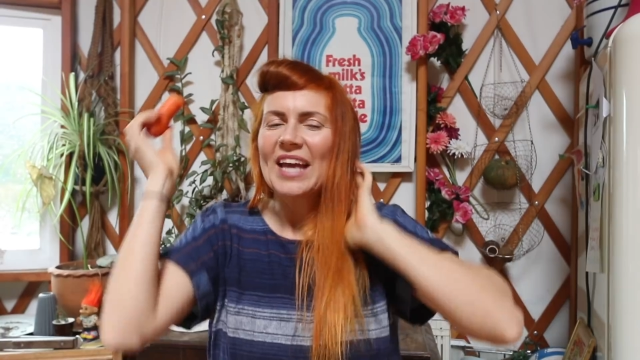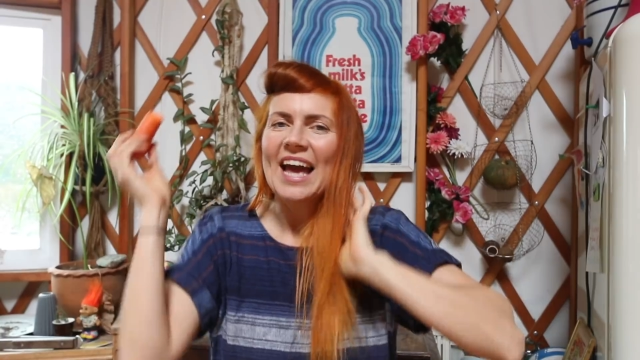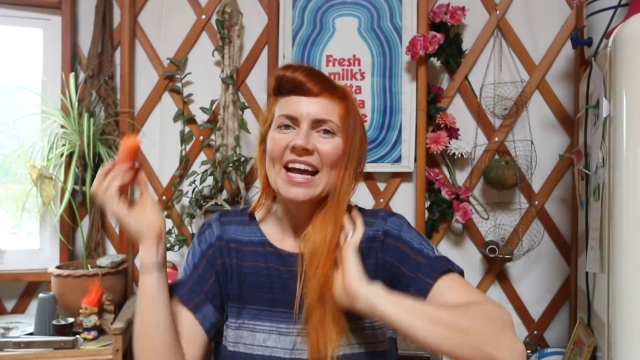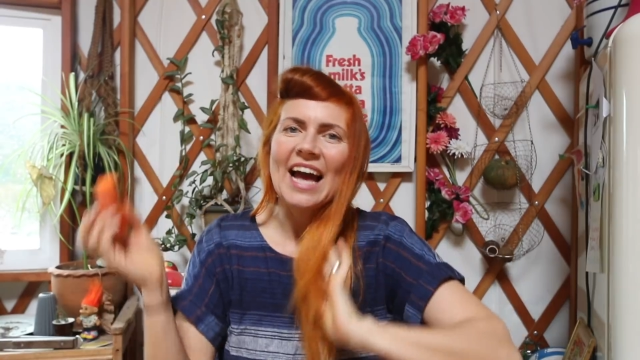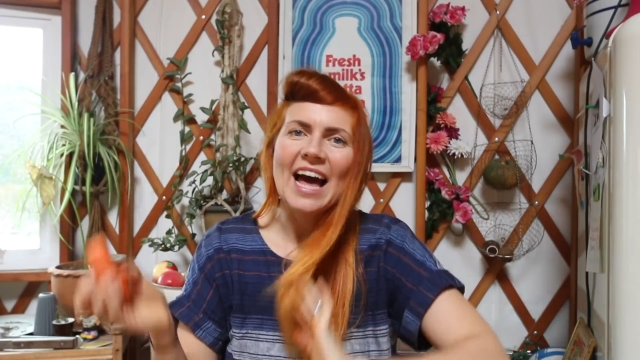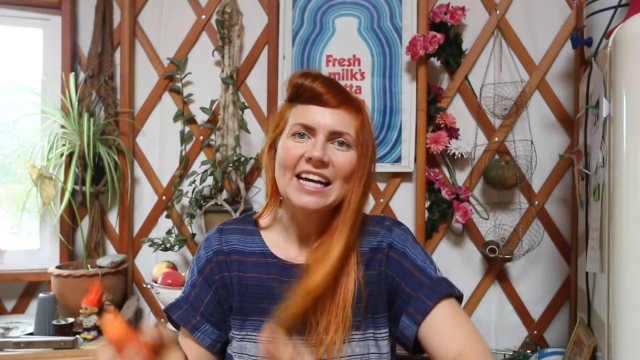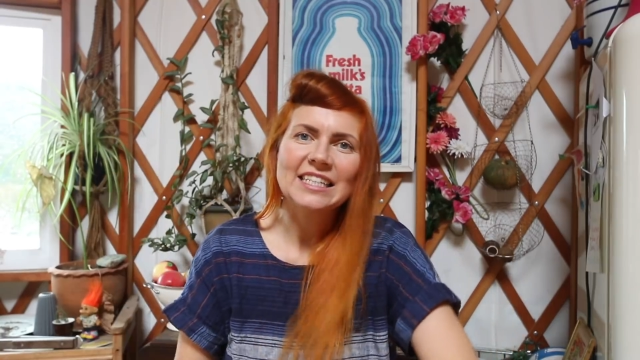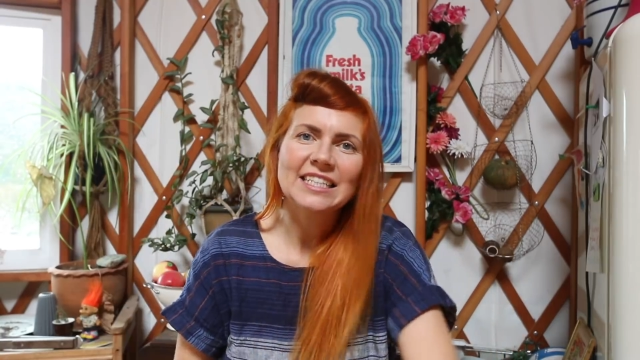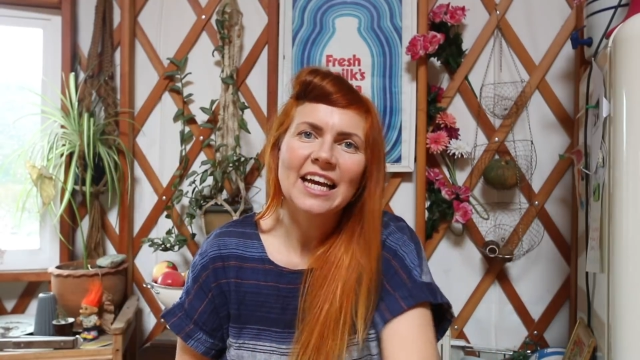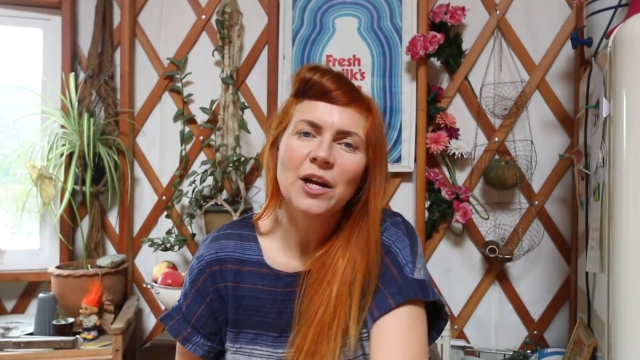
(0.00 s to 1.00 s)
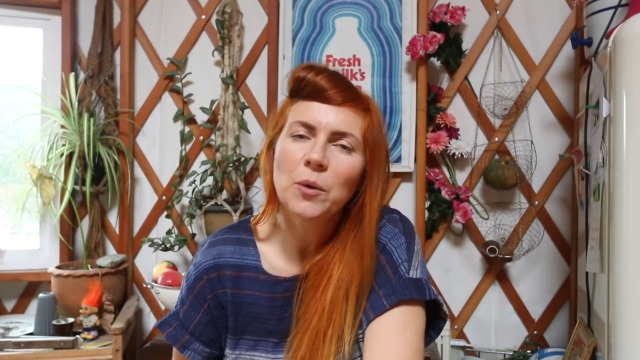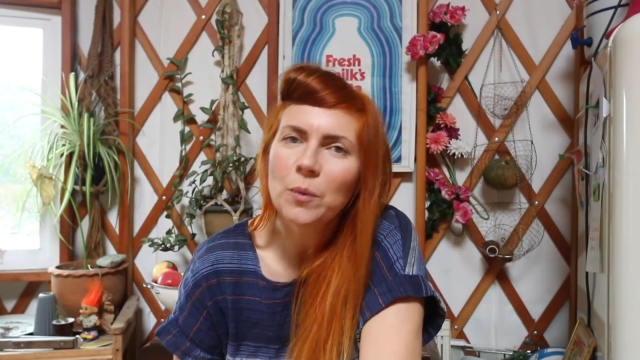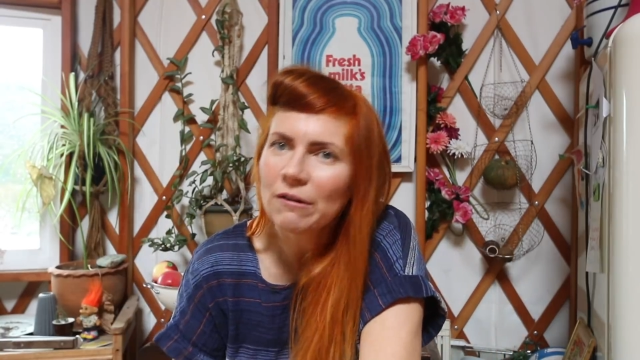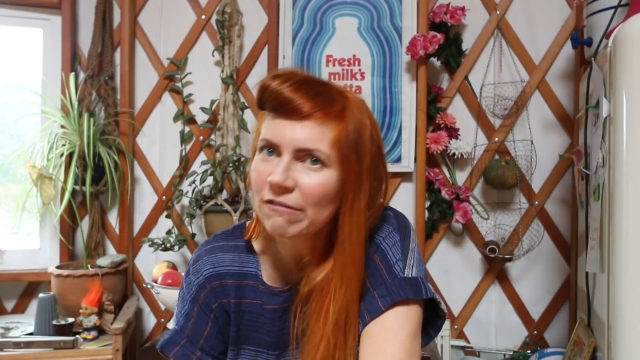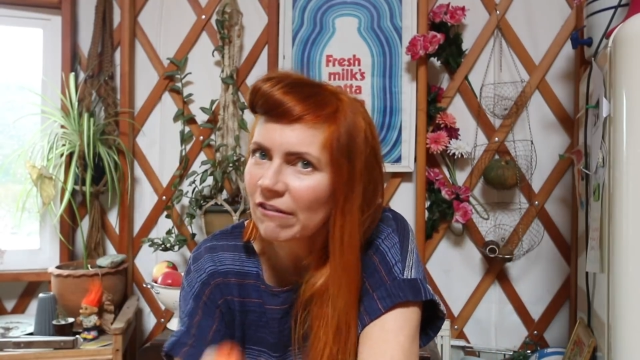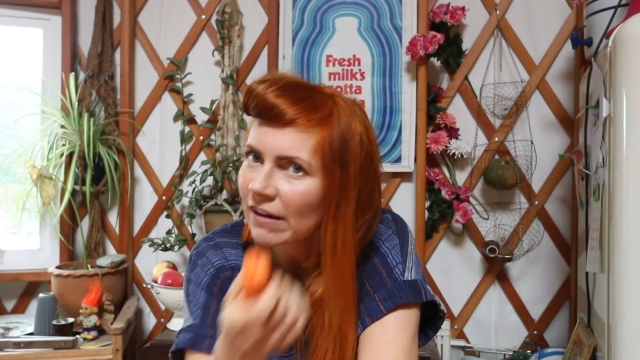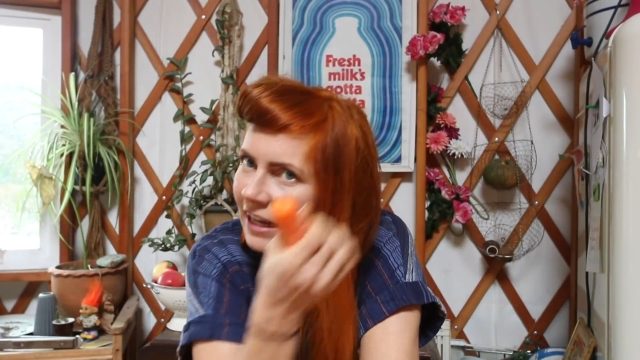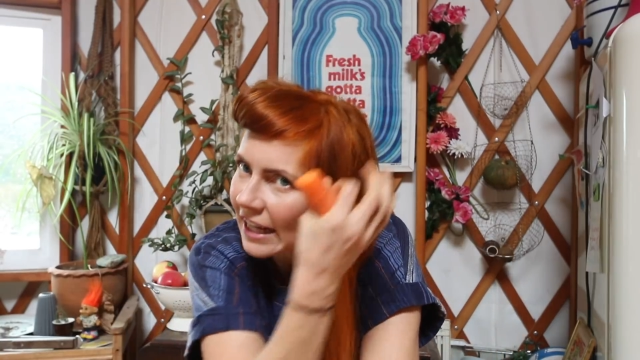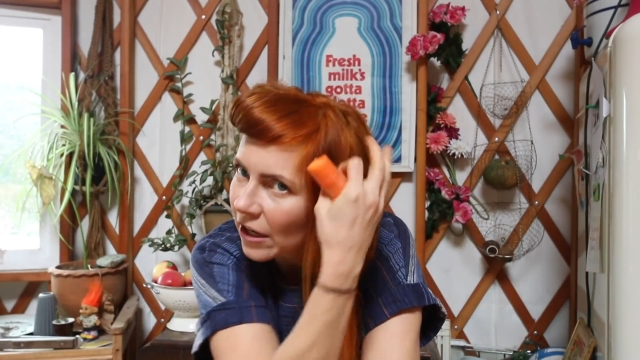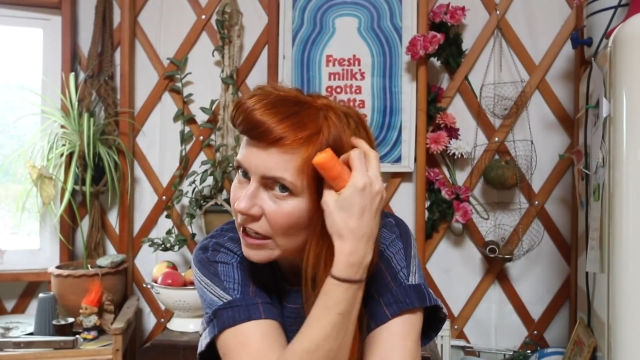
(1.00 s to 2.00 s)
Okay guys, we've
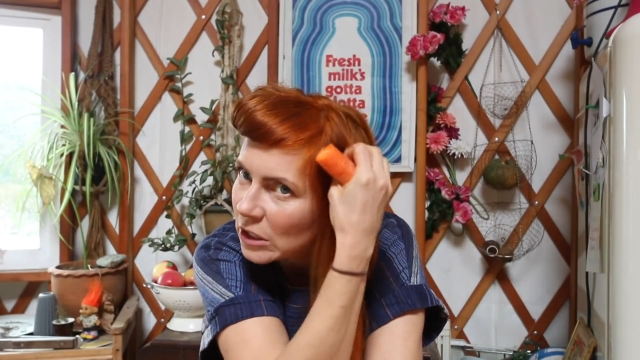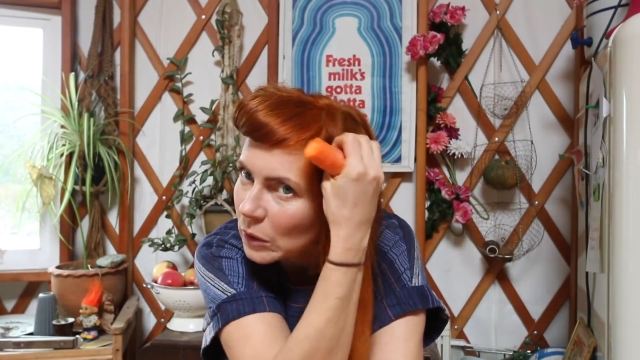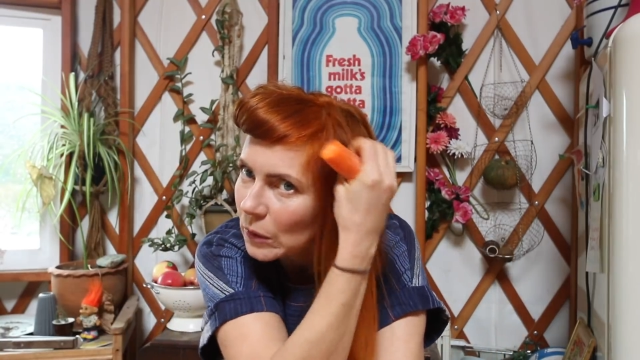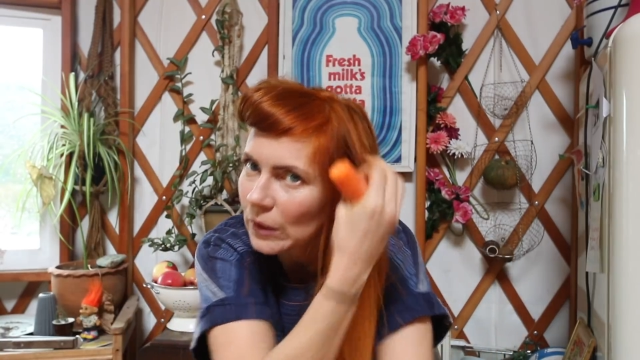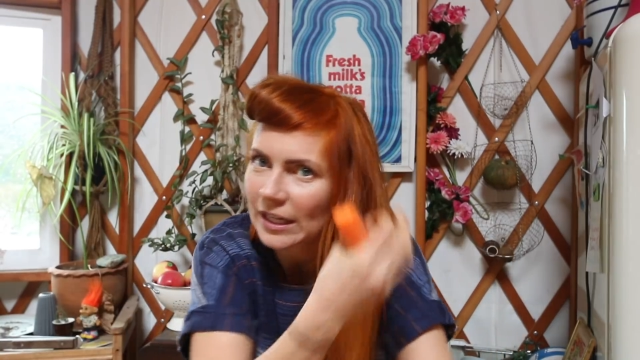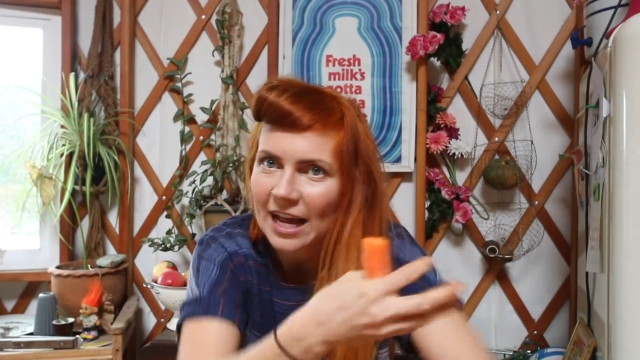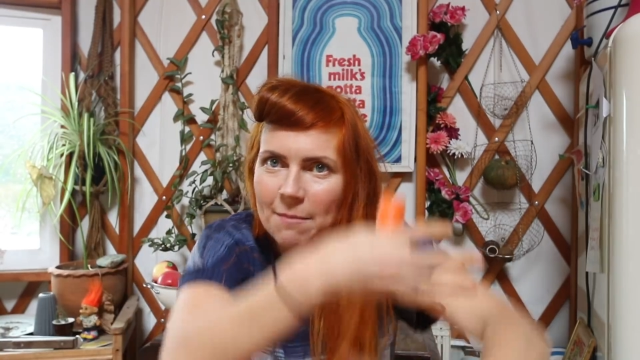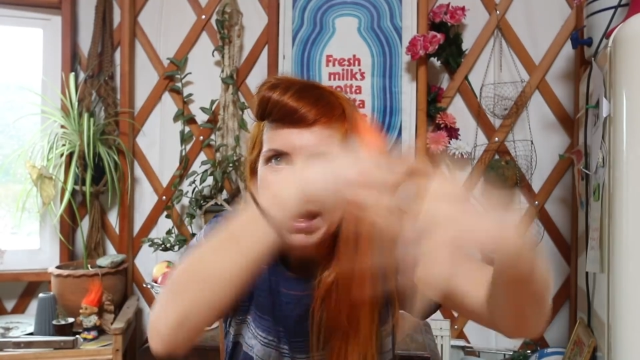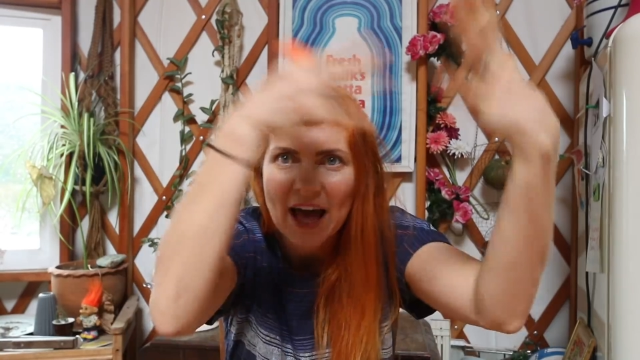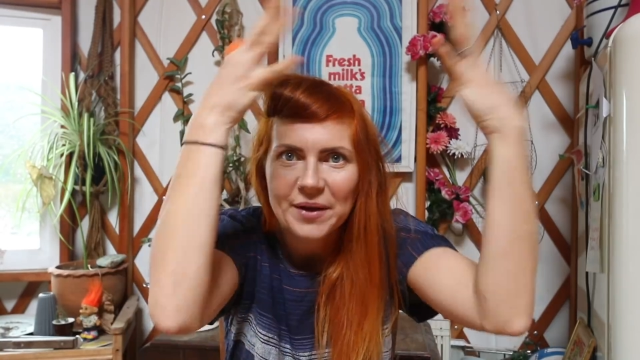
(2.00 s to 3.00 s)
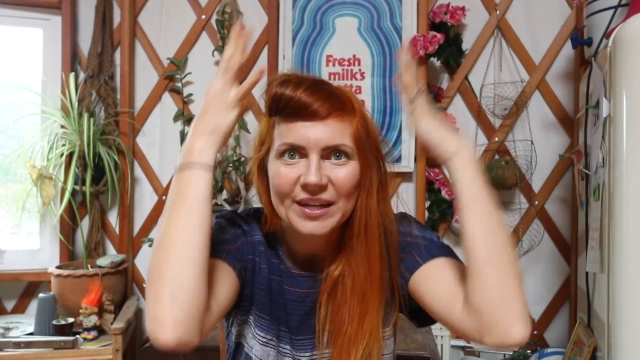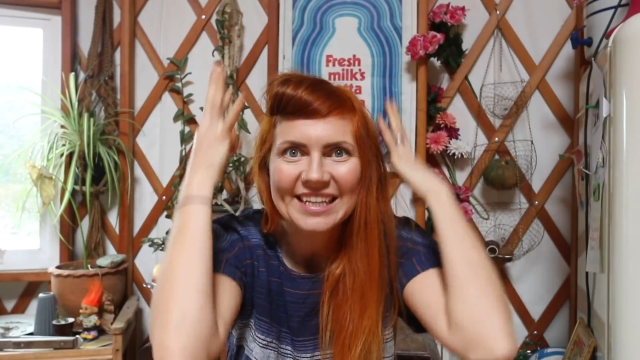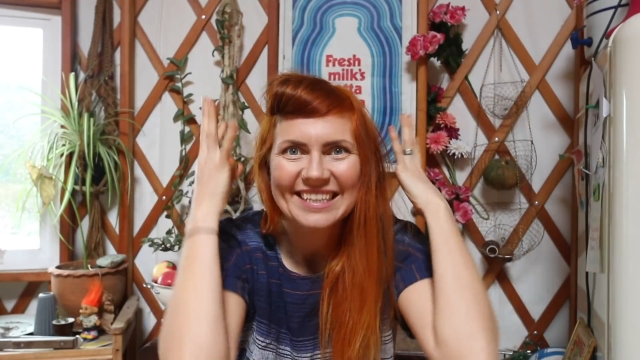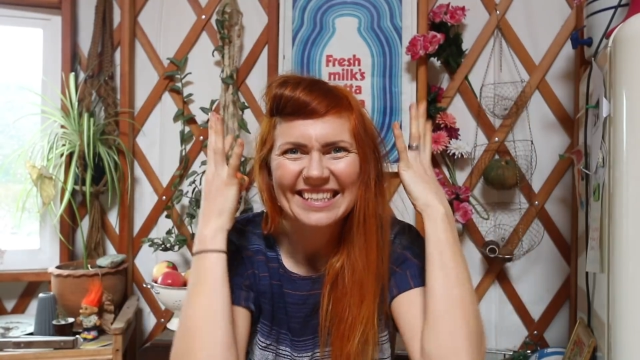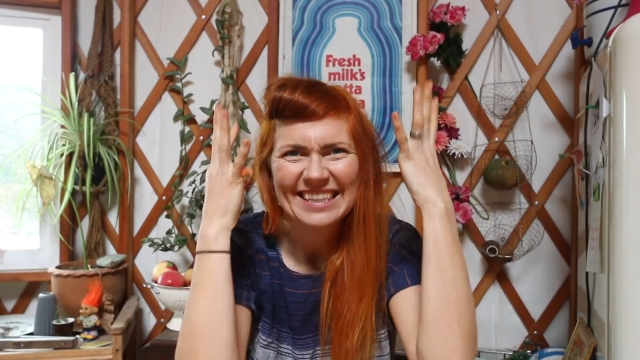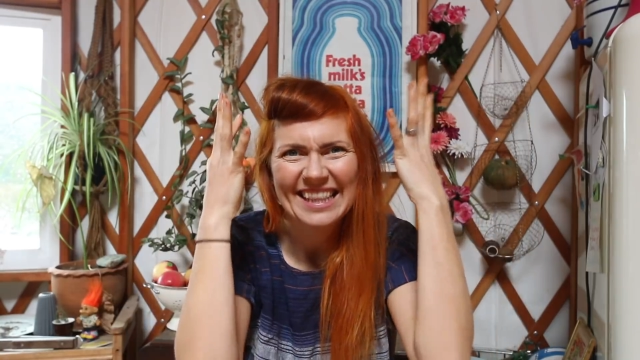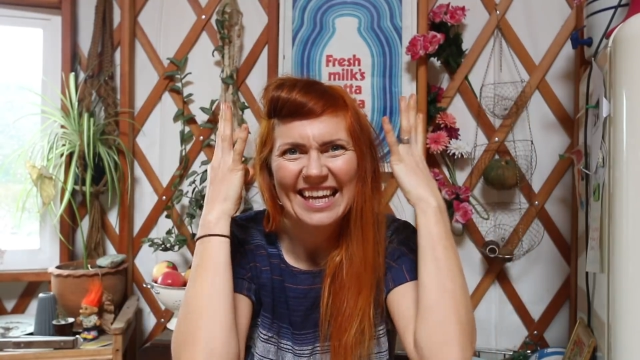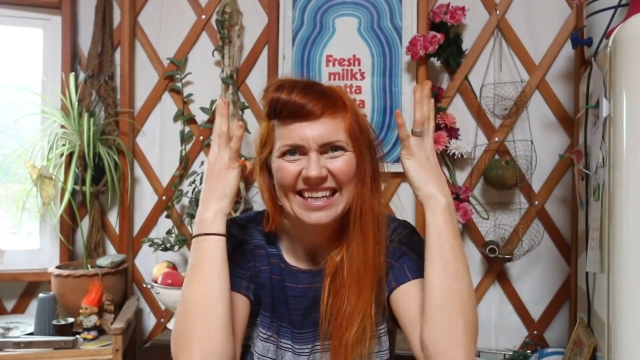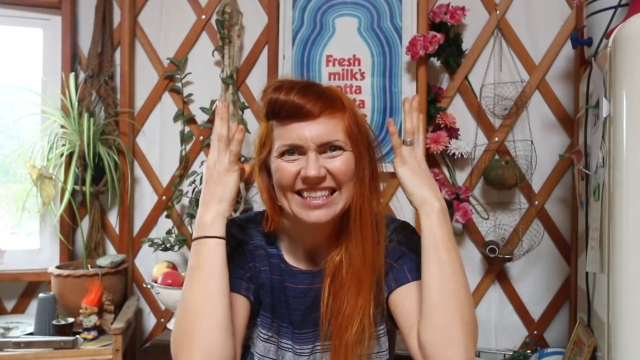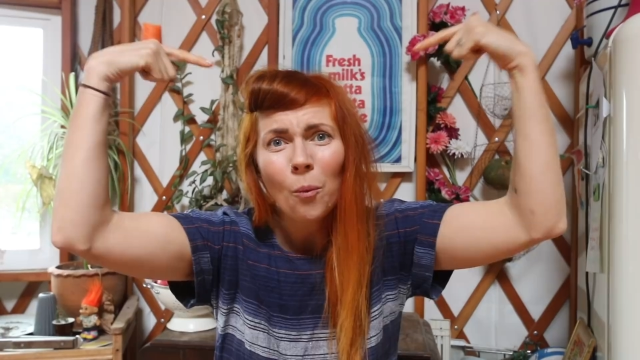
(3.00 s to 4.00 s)
really gotta talk about
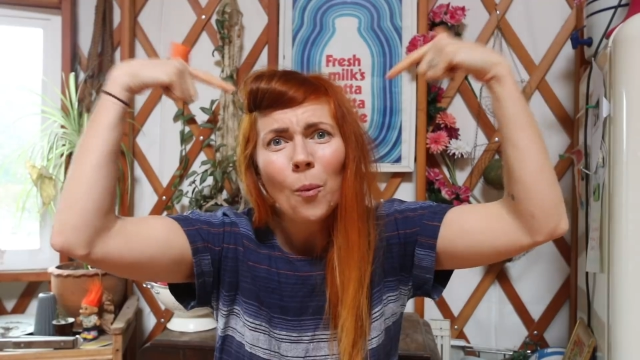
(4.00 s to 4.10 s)
this.